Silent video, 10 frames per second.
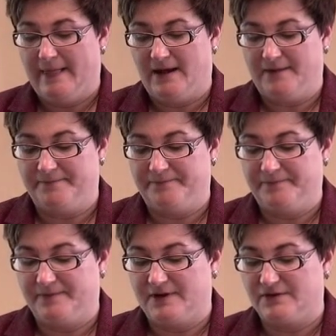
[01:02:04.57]

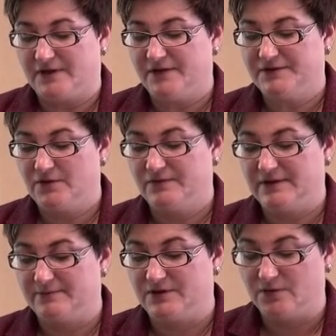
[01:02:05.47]
Um, there's also
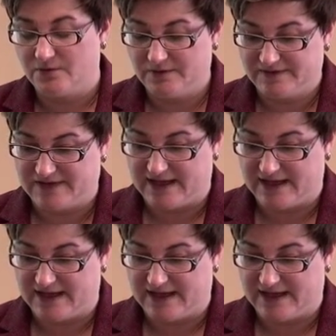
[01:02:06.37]
some tools